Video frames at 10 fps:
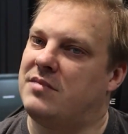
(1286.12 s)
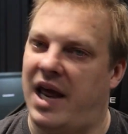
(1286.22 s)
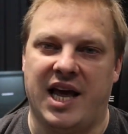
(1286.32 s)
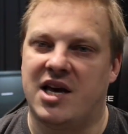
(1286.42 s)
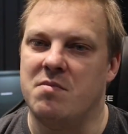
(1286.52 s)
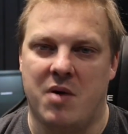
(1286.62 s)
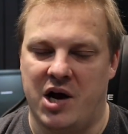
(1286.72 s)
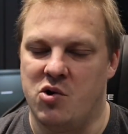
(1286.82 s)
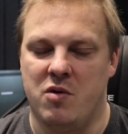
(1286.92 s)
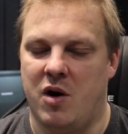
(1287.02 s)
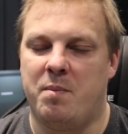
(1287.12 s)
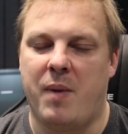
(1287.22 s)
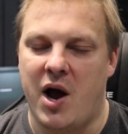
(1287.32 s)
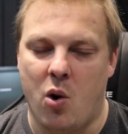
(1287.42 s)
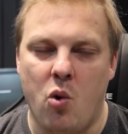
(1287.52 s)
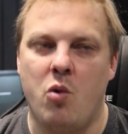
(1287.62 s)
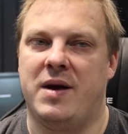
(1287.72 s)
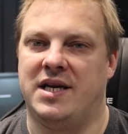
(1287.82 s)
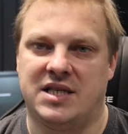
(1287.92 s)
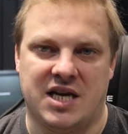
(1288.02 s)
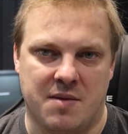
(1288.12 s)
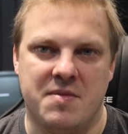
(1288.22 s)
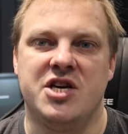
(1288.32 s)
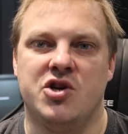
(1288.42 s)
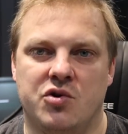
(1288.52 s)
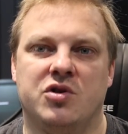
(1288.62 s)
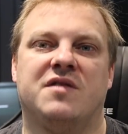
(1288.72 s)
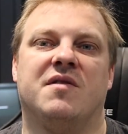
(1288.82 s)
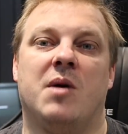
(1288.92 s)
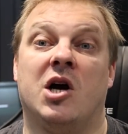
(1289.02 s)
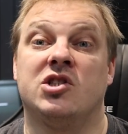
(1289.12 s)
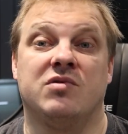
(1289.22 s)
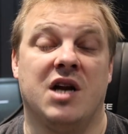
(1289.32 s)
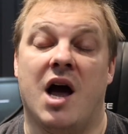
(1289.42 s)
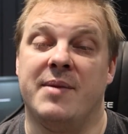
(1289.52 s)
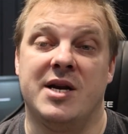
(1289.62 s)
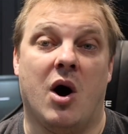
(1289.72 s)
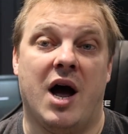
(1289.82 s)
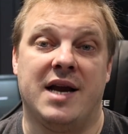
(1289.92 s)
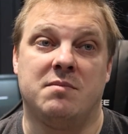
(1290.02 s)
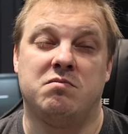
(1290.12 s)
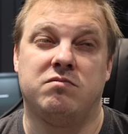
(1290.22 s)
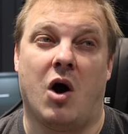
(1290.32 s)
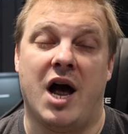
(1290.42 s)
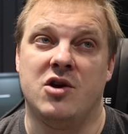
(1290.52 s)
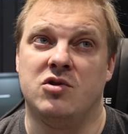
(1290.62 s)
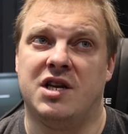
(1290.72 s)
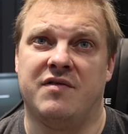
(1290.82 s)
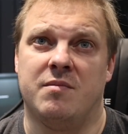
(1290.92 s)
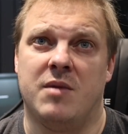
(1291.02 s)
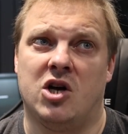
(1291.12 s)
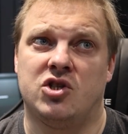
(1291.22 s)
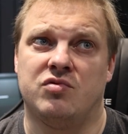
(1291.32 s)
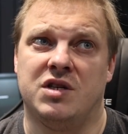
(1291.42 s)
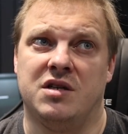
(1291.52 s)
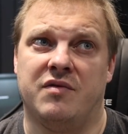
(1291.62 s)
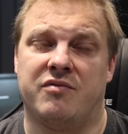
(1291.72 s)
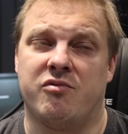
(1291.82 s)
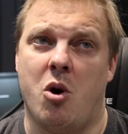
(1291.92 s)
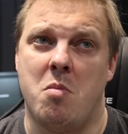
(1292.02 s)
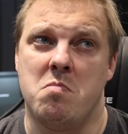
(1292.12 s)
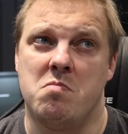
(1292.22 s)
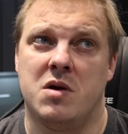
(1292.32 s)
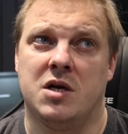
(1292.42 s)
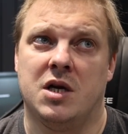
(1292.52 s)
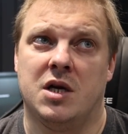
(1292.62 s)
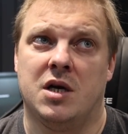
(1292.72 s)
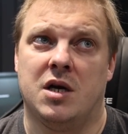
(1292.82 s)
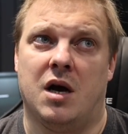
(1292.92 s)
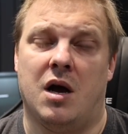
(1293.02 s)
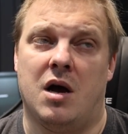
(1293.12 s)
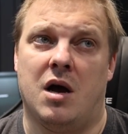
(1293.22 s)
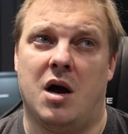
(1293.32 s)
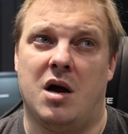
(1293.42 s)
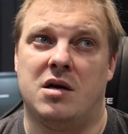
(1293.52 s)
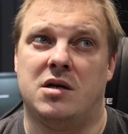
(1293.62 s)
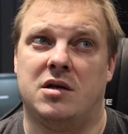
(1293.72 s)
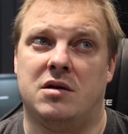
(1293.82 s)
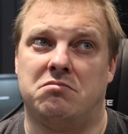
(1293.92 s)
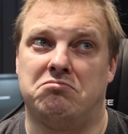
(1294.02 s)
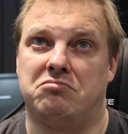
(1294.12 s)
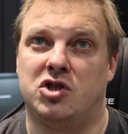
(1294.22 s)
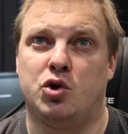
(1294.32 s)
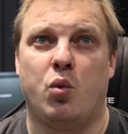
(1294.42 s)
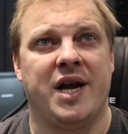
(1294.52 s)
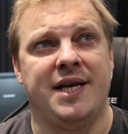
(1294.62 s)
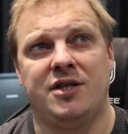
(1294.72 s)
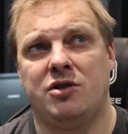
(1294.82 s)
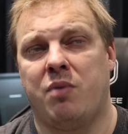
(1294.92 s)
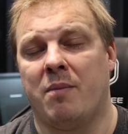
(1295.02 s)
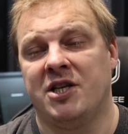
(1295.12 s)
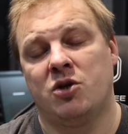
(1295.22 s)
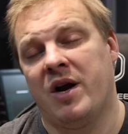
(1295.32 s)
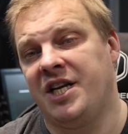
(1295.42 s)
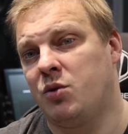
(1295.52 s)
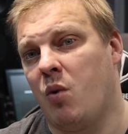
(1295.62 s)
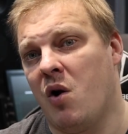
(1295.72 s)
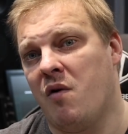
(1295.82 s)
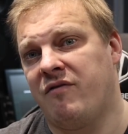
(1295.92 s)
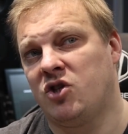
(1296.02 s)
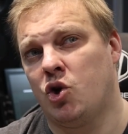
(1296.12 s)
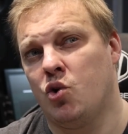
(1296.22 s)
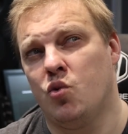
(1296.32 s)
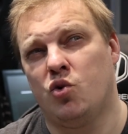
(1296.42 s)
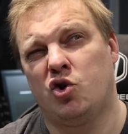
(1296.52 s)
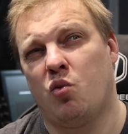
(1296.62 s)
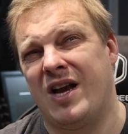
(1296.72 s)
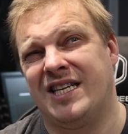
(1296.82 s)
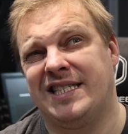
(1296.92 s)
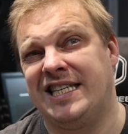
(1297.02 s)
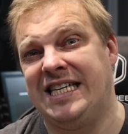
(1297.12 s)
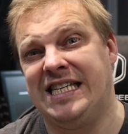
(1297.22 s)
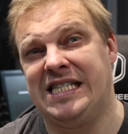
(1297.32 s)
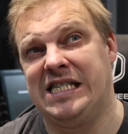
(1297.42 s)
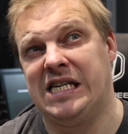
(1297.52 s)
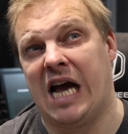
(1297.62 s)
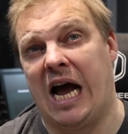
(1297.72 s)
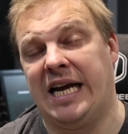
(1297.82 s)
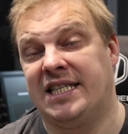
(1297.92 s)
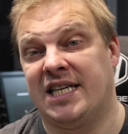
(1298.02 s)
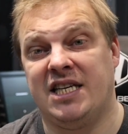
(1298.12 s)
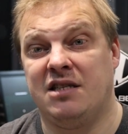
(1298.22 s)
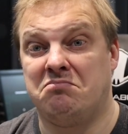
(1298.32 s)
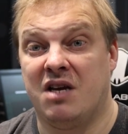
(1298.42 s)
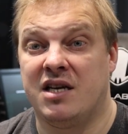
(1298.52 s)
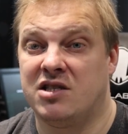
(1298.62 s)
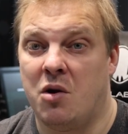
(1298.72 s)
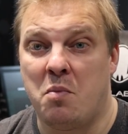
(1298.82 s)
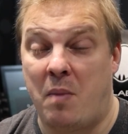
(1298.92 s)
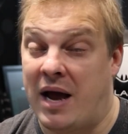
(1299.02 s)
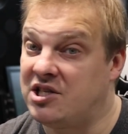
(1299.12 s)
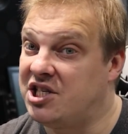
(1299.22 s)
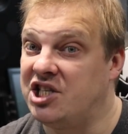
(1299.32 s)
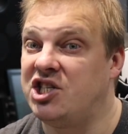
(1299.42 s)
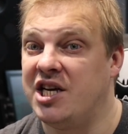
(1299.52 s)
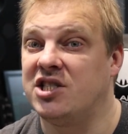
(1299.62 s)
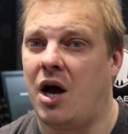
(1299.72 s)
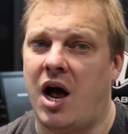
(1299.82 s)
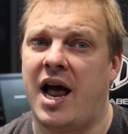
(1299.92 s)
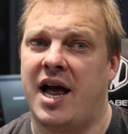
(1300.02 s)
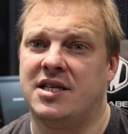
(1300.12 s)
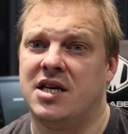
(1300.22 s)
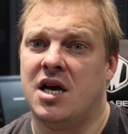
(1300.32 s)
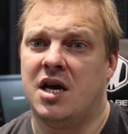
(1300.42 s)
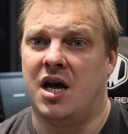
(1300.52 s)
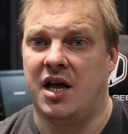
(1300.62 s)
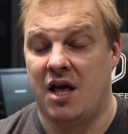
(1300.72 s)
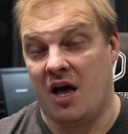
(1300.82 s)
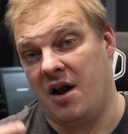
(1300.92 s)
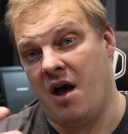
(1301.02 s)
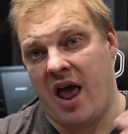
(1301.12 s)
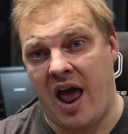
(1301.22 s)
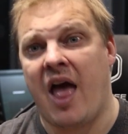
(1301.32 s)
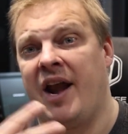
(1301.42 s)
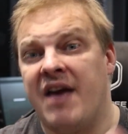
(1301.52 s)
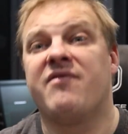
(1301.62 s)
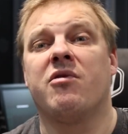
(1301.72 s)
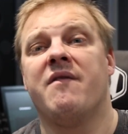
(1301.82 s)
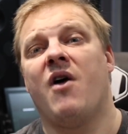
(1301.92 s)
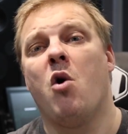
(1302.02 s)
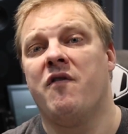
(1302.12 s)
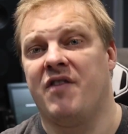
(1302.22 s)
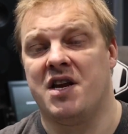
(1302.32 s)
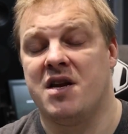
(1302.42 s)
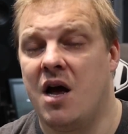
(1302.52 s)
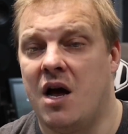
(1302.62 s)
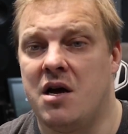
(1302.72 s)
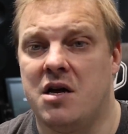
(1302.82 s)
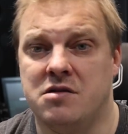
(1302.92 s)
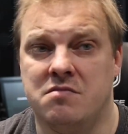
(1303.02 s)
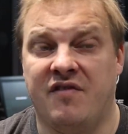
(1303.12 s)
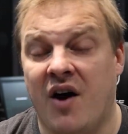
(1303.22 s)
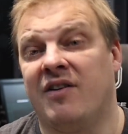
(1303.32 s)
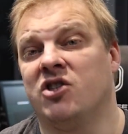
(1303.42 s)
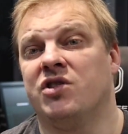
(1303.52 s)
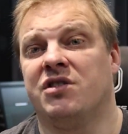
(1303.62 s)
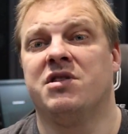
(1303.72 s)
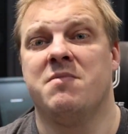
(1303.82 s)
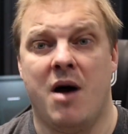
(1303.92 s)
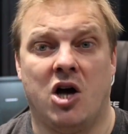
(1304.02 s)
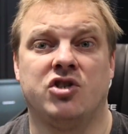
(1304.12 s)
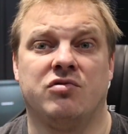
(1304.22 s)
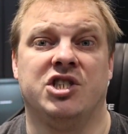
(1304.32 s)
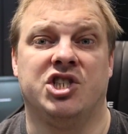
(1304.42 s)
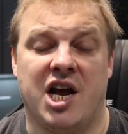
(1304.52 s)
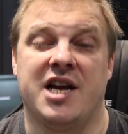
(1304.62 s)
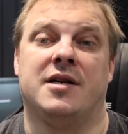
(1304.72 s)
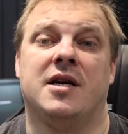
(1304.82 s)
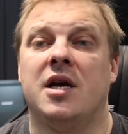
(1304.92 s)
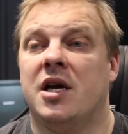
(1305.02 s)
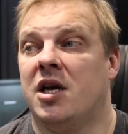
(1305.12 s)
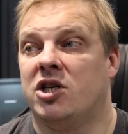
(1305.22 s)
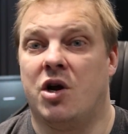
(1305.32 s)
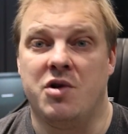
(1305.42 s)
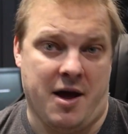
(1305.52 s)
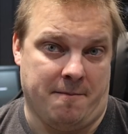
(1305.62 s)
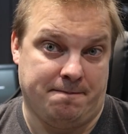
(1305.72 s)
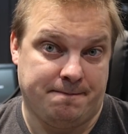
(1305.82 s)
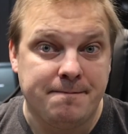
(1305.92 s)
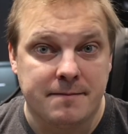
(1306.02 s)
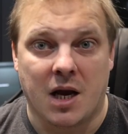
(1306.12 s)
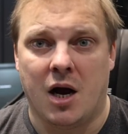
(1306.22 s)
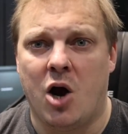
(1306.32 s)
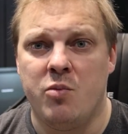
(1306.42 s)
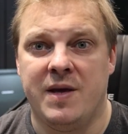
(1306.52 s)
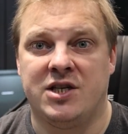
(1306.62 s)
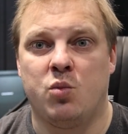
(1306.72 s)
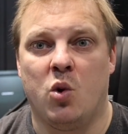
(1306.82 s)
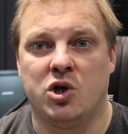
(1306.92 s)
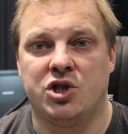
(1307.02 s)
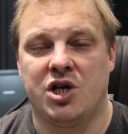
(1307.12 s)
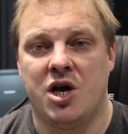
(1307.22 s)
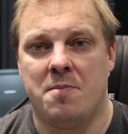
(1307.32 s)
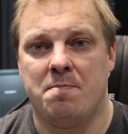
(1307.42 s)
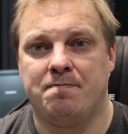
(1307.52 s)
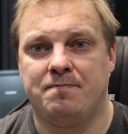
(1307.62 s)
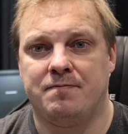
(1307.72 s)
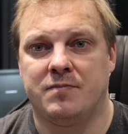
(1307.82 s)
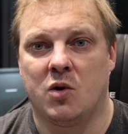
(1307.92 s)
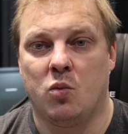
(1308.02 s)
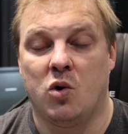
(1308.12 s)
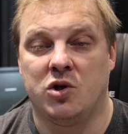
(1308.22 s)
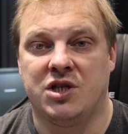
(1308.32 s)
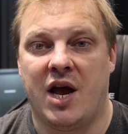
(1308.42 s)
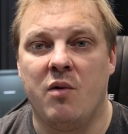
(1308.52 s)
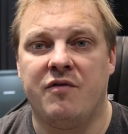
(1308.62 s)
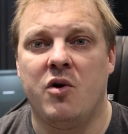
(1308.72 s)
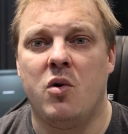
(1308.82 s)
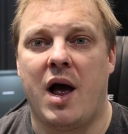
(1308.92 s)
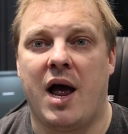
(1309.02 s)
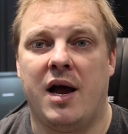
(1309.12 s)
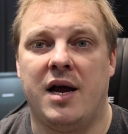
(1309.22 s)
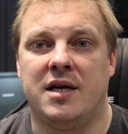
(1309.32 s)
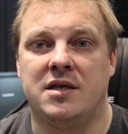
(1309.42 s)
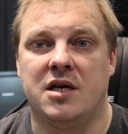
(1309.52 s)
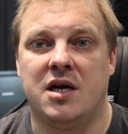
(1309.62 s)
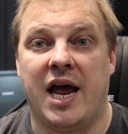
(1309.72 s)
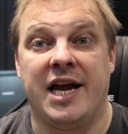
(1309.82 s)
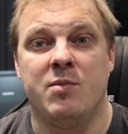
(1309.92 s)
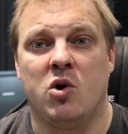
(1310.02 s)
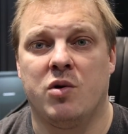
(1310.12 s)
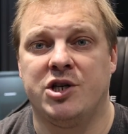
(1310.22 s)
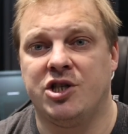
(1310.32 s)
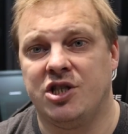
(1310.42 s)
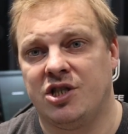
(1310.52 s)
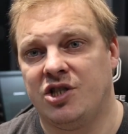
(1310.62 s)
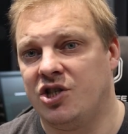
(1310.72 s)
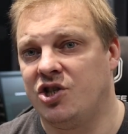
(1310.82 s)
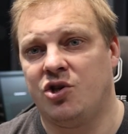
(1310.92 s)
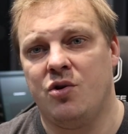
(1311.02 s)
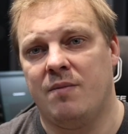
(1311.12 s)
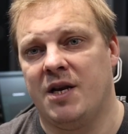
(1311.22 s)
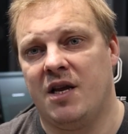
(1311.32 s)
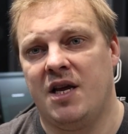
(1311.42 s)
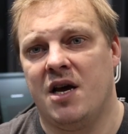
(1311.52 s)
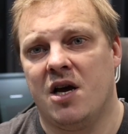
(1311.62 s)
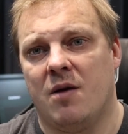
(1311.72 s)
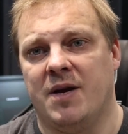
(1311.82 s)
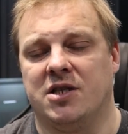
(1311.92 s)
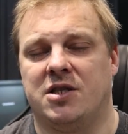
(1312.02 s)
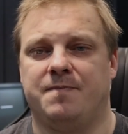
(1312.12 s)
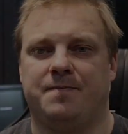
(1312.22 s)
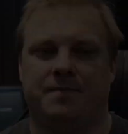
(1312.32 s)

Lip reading: it can by all means it can be used for mastering. I mean, I used it for mastering from 2012 to 2018. Yeah, so about 6 years. I had an ever evolving 500 series mastering chain. So yeah, I hope this was helpful, and any more questions, just shoot them in the comments.